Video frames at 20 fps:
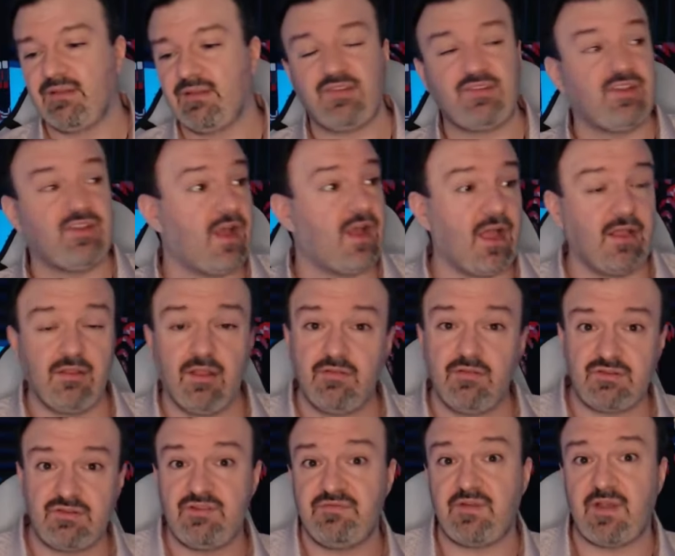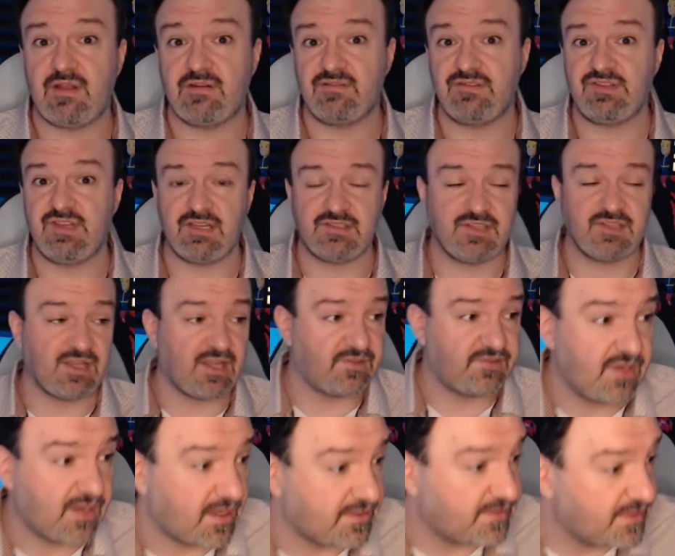Listen, I love Street Fighter 6. Like I
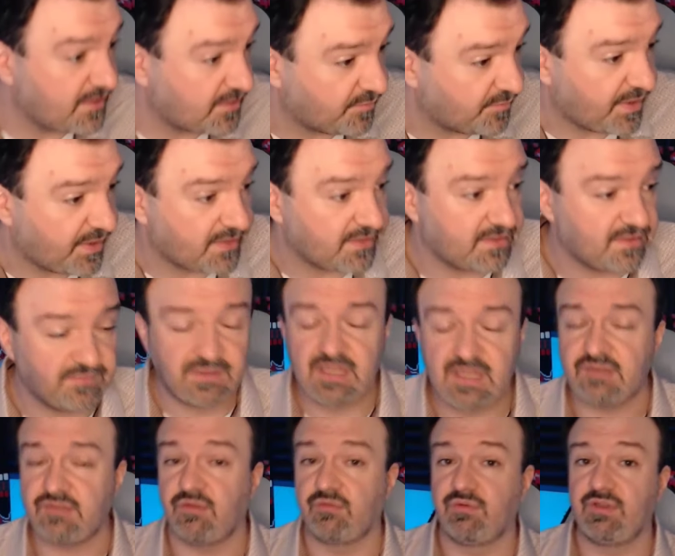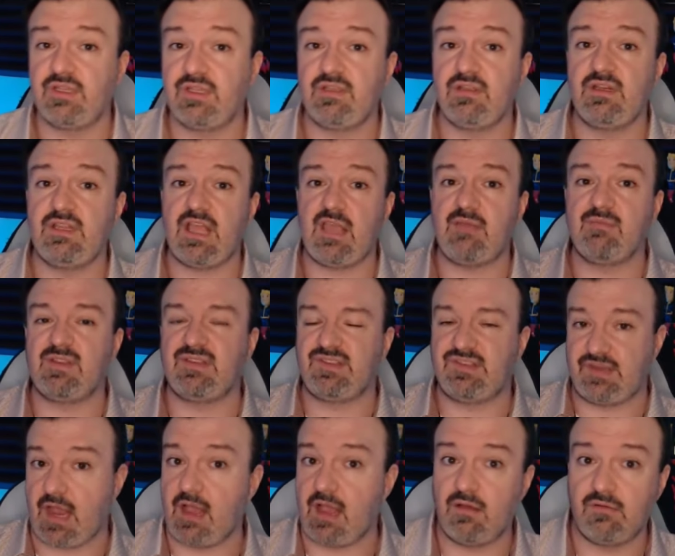said, I think competitively it's a really good game. It's
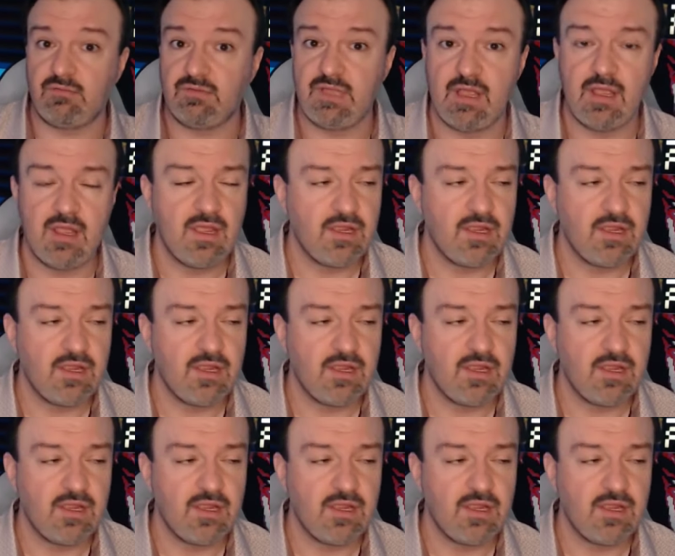sound.